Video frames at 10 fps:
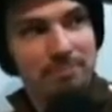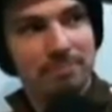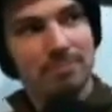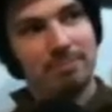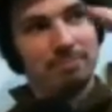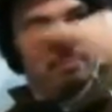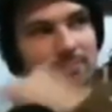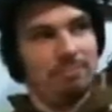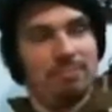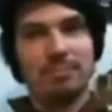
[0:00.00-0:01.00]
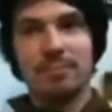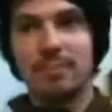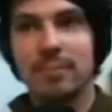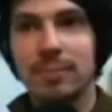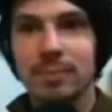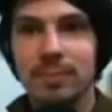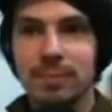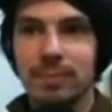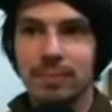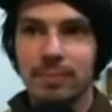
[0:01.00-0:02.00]

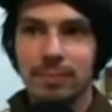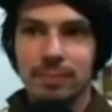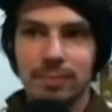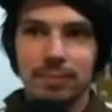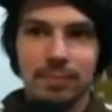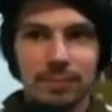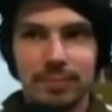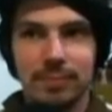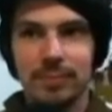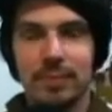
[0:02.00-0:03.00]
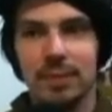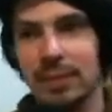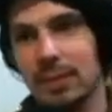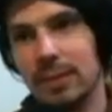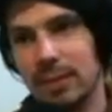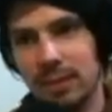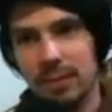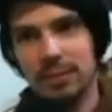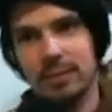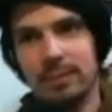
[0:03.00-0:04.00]

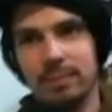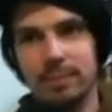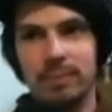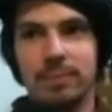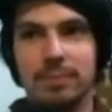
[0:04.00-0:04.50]
(silent)